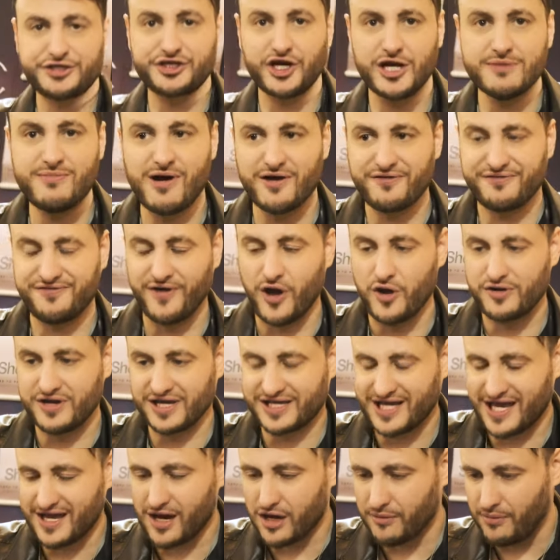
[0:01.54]
shooting my phone.
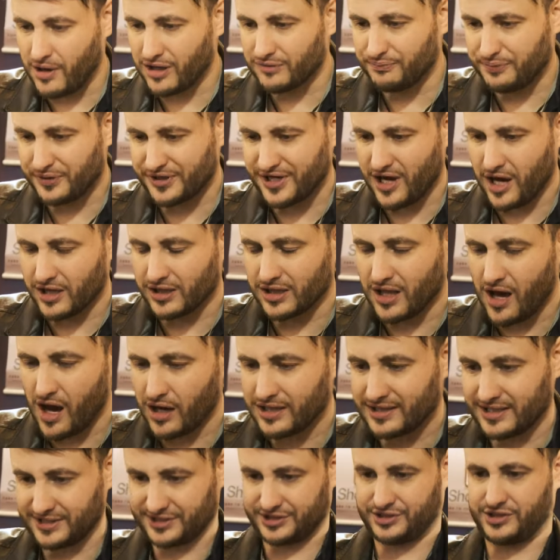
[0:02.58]
Okay, I'll put it on
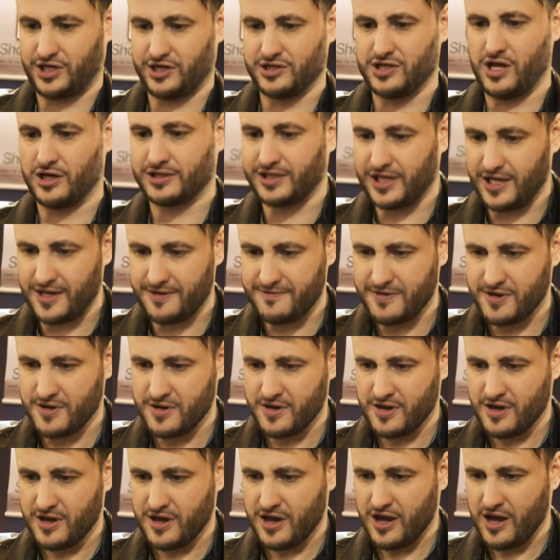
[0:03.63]
lock, unlock it,
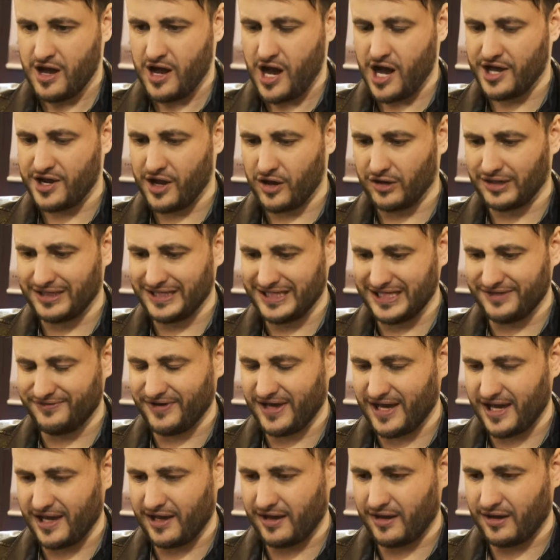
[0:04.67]
and I'll leave
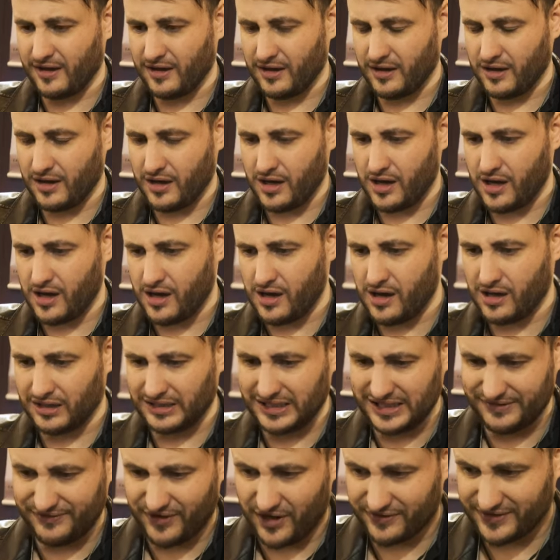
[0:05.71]
it
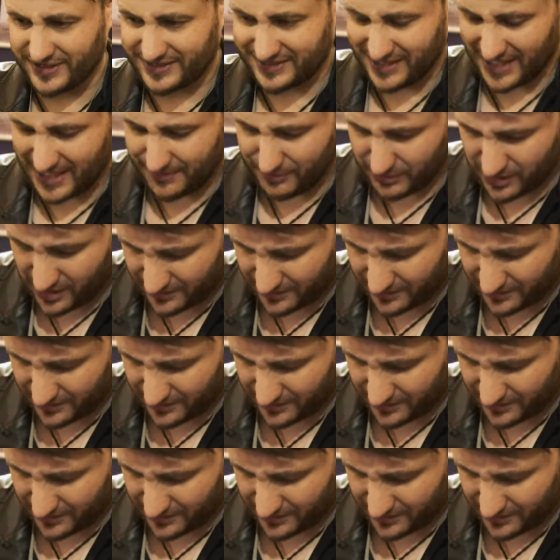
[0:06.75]
on the table